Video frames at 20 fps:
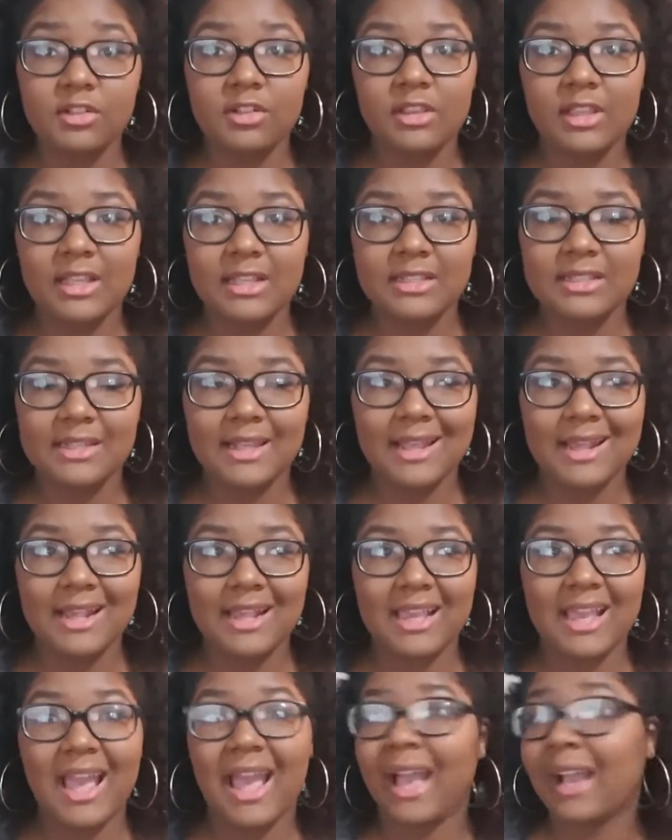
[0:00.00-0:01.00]
There's also
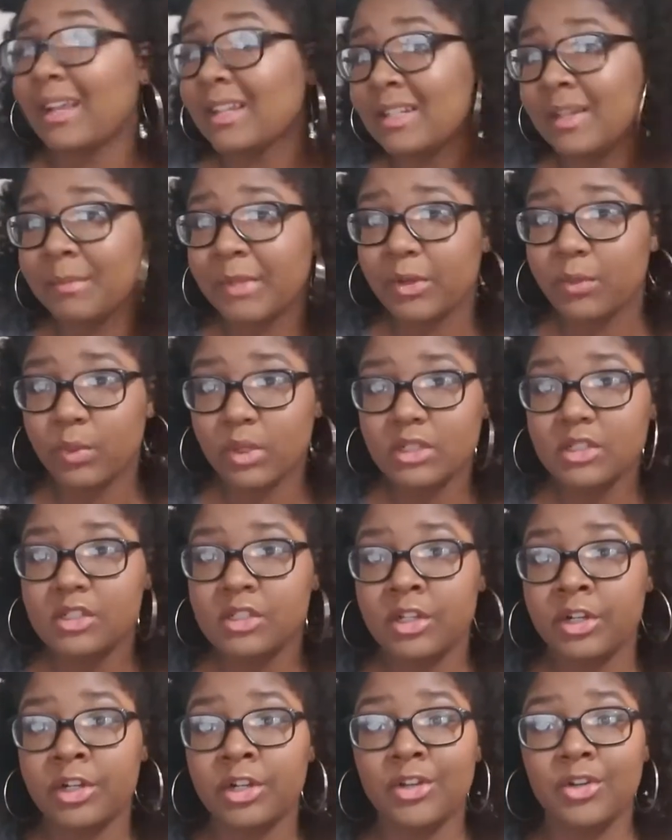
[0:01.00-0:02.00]
things like
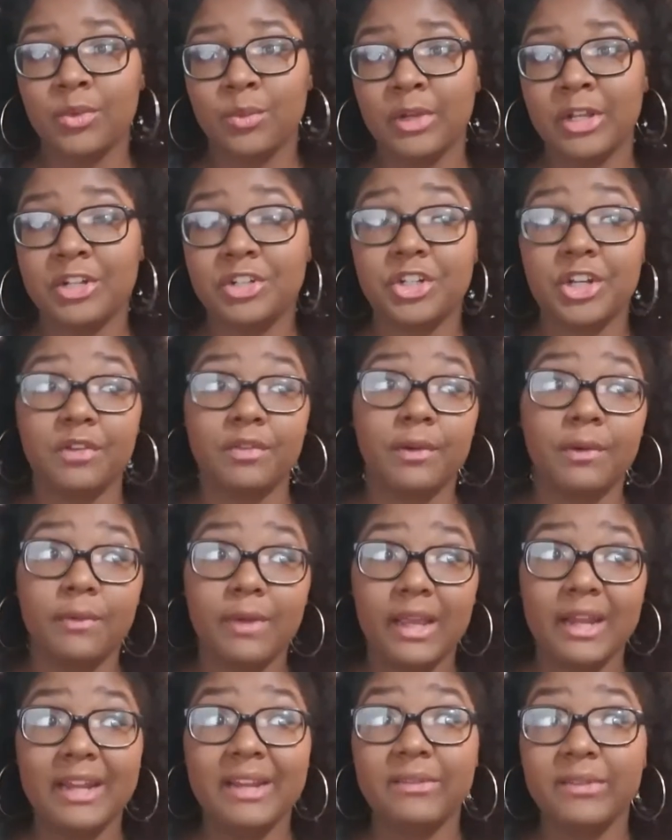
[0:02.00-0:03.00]
Academic OneSearch,
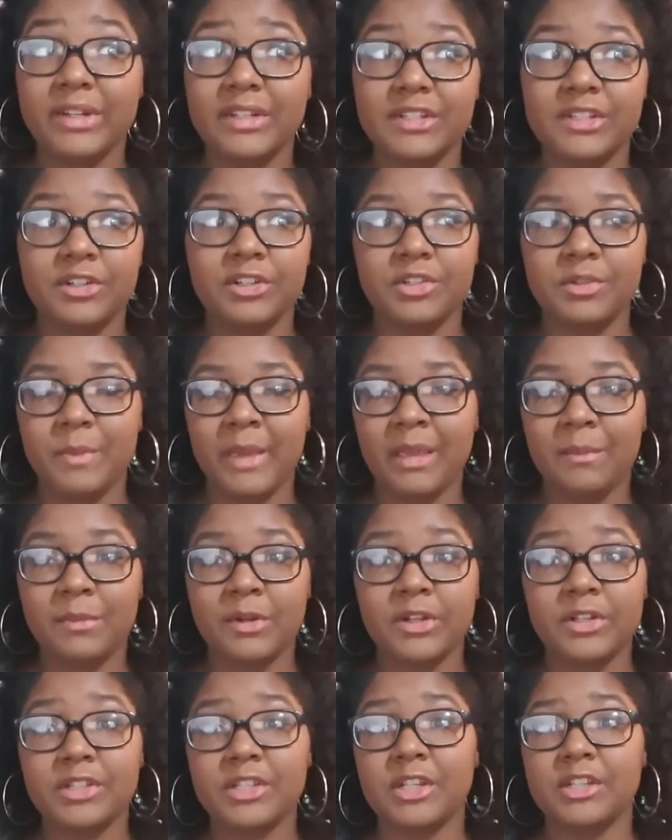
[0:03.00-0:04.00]
which if you're writing
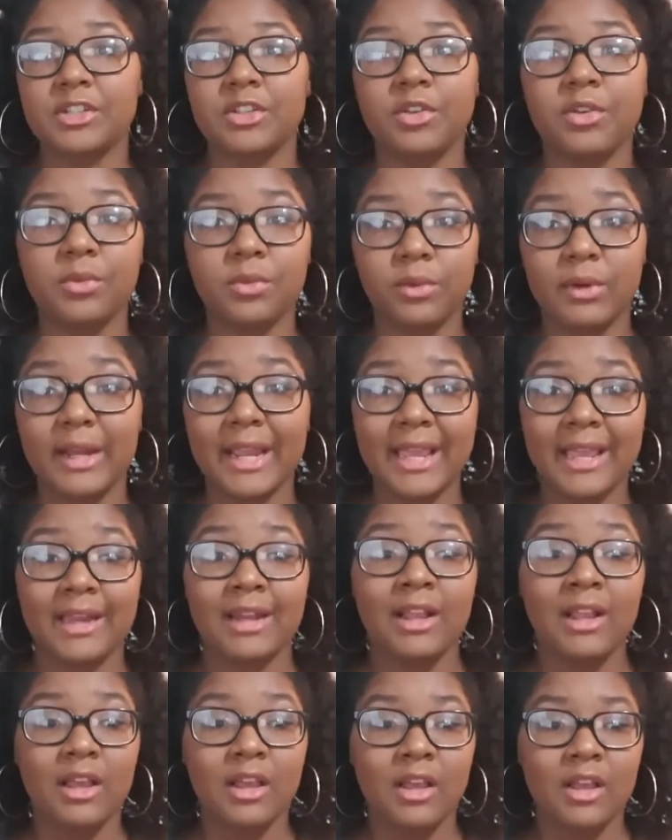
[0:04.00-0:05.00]
research papers is a
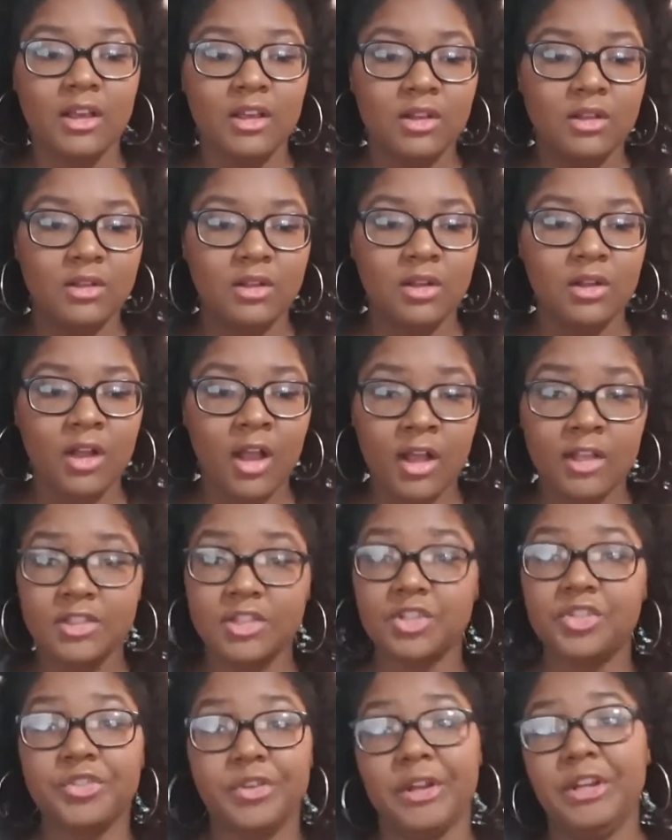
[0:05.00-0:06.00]
great
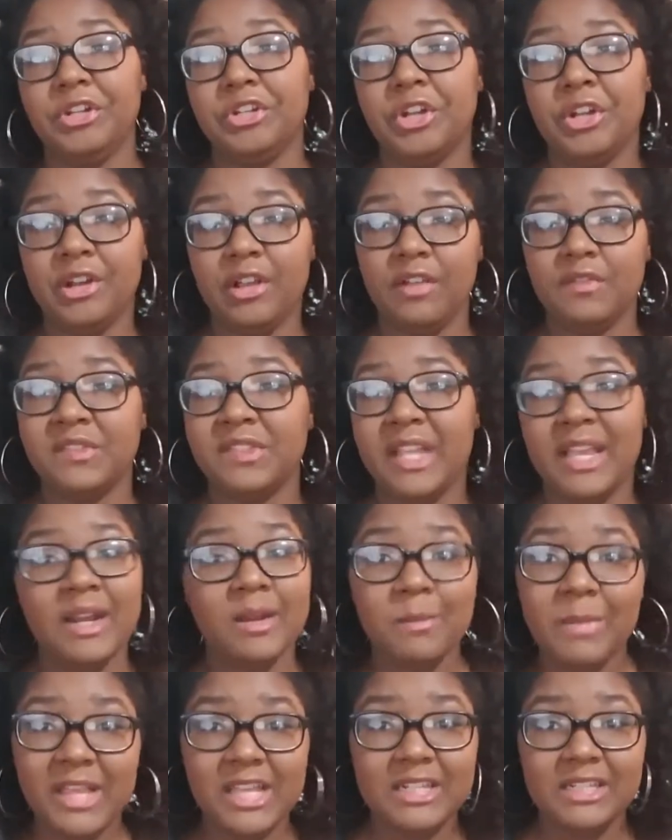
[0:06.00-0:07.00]
concentration
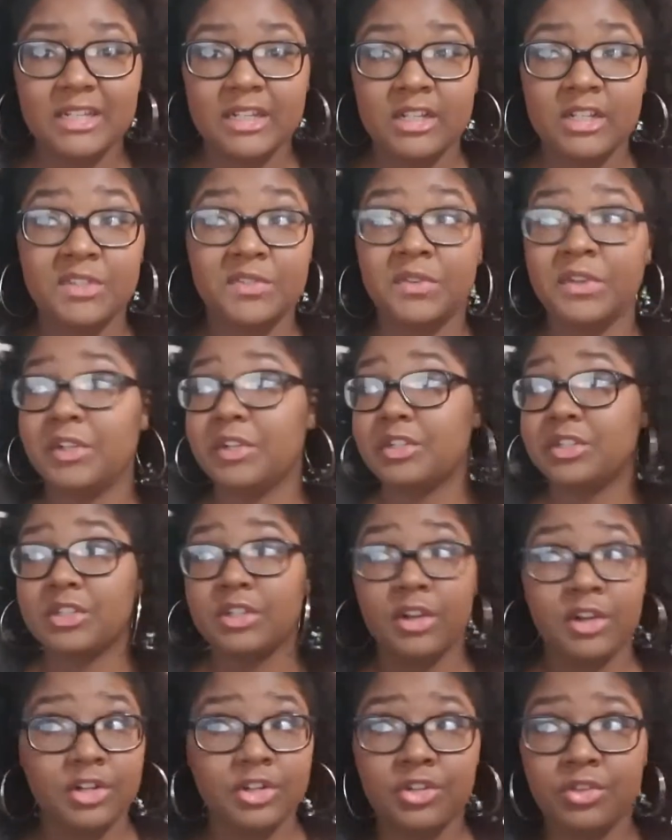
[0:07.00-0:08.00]
of
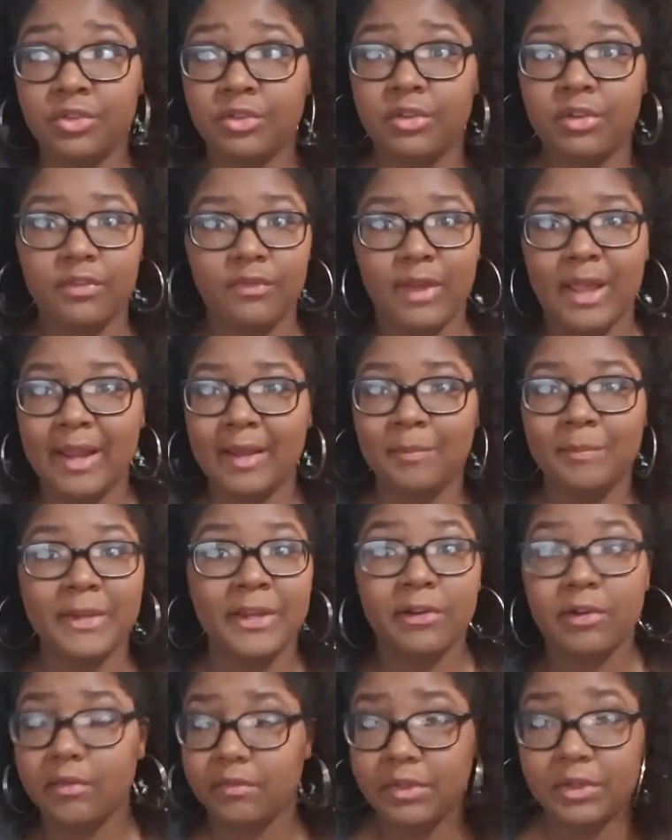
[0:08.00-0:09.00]
databases for you to search through to
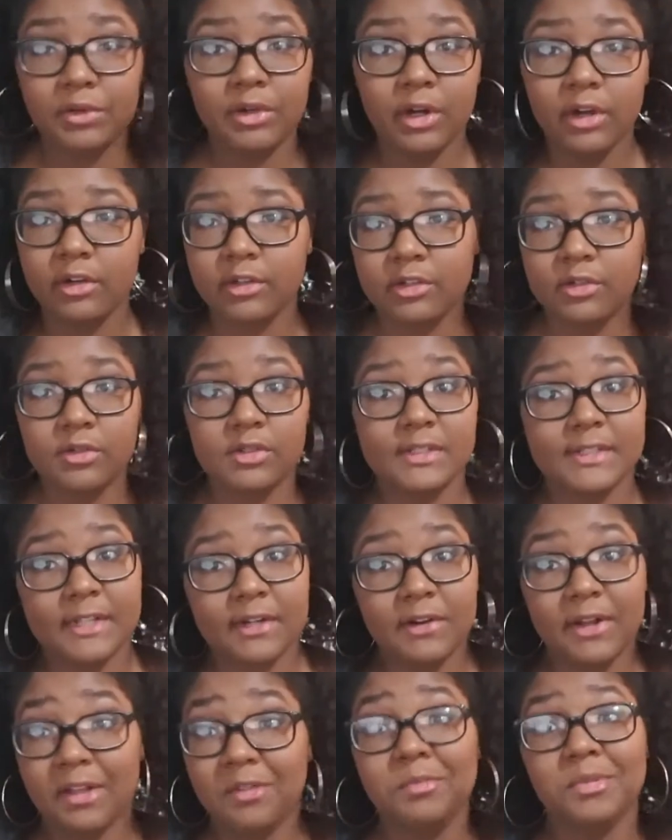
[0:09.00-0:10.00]
find peer-reviewed
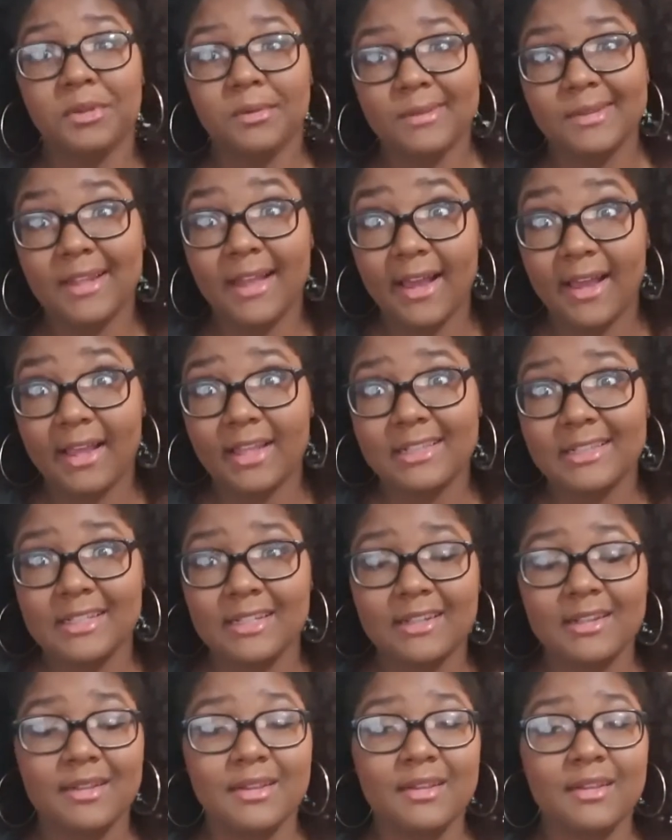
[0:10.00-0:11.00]
articles that'll help you a
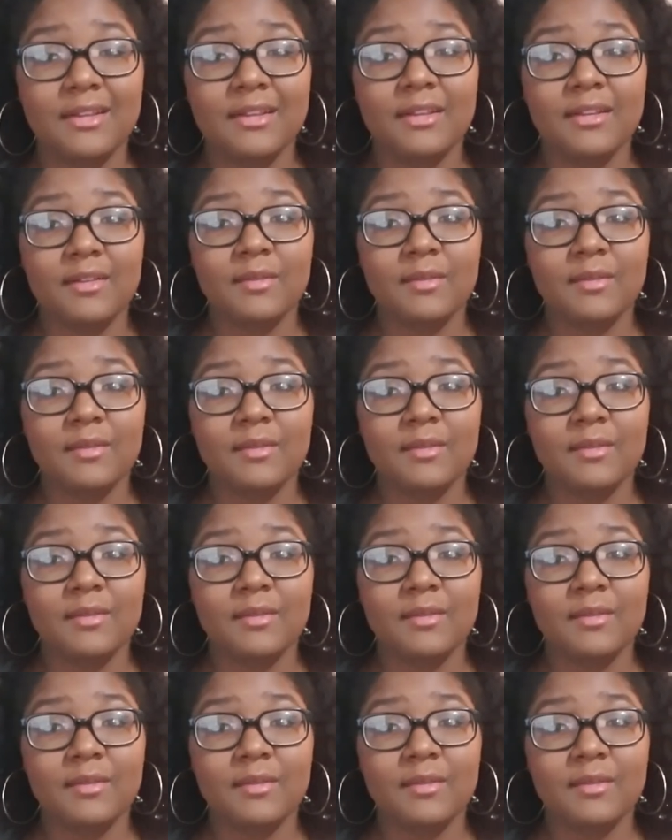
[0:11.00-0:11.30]
lot.